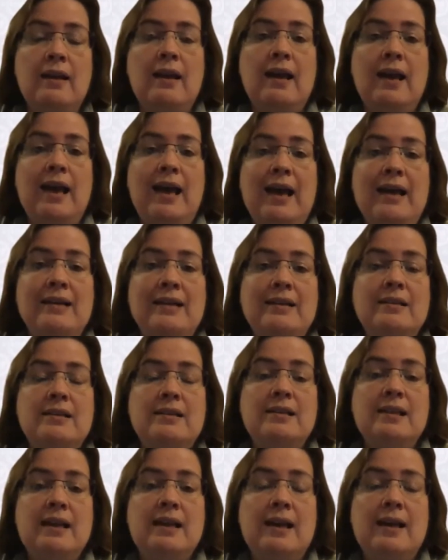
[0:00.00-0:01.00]
And
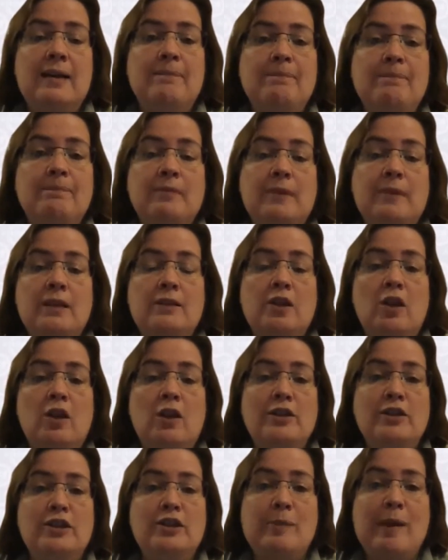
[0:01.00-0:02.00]

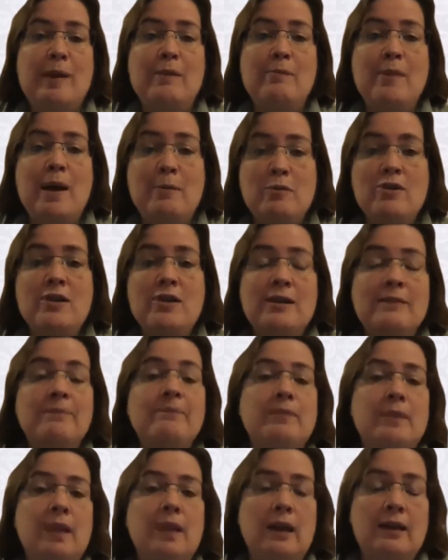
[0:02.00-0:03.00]
knowledge is about memory,
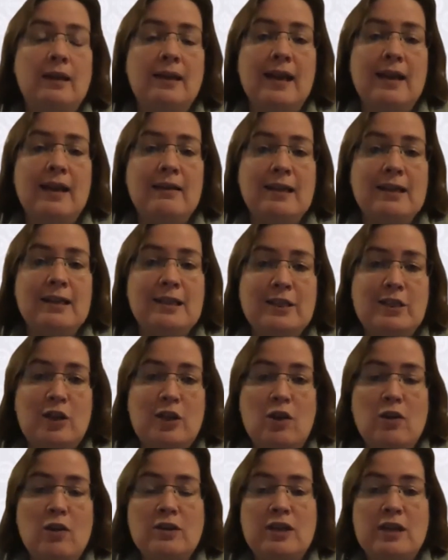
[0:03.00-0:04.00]
and getting things into
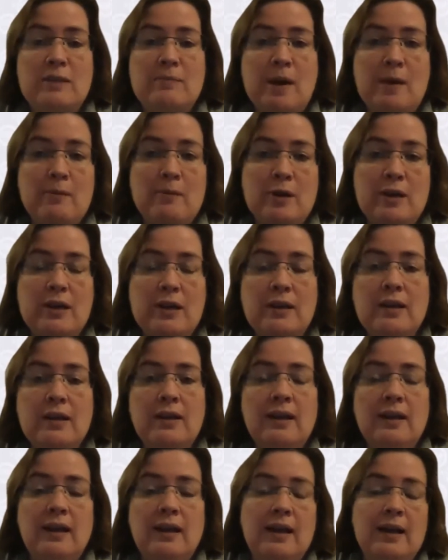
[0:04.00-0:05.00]
long-term memory
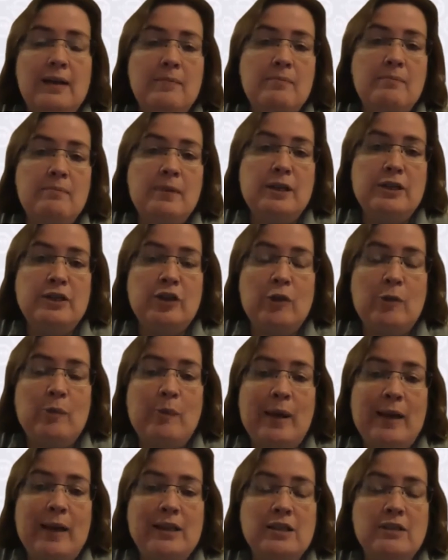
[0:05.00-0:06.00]
means you're
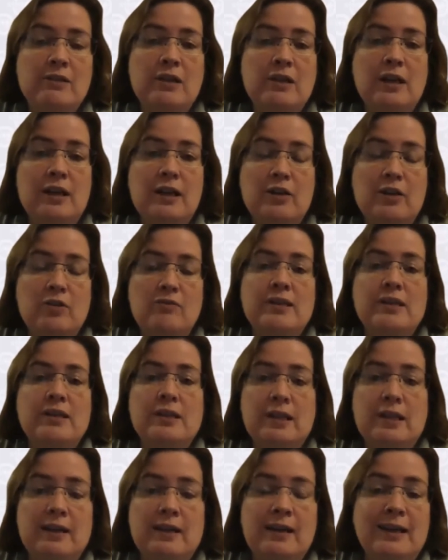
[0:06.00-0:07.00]
better at clinical
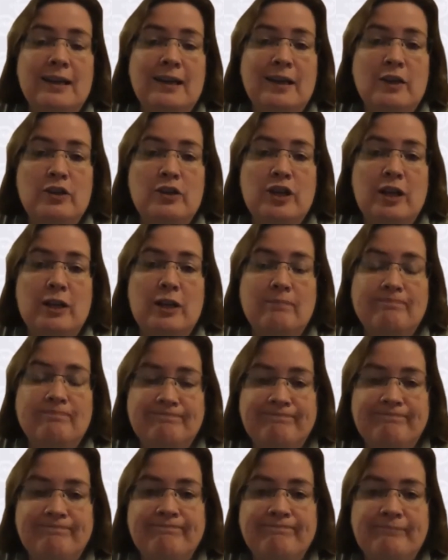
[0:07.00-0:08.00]
reasoning in a nutshell.
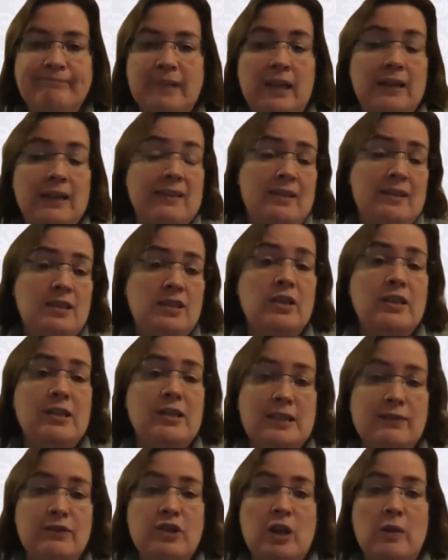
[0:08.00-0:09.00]
And studies
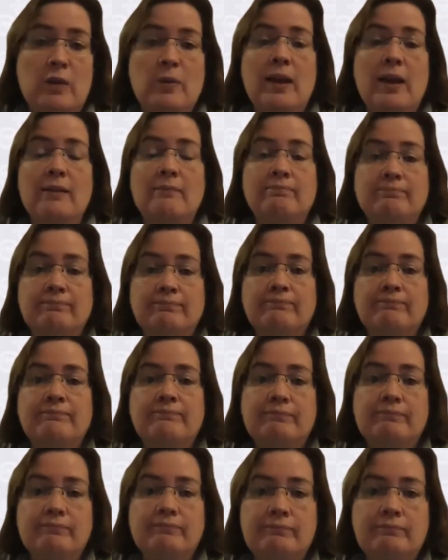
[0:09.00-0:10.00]
have shown that.
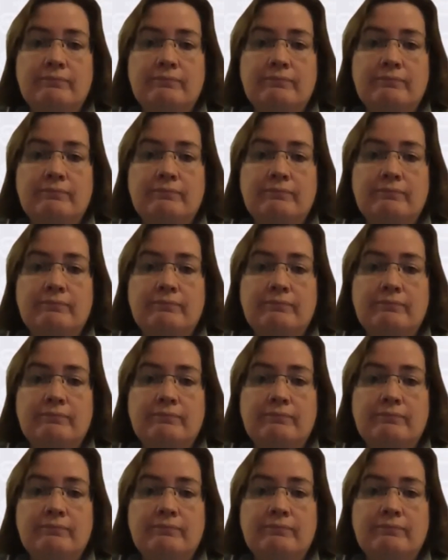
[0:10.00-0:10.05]
Yeah.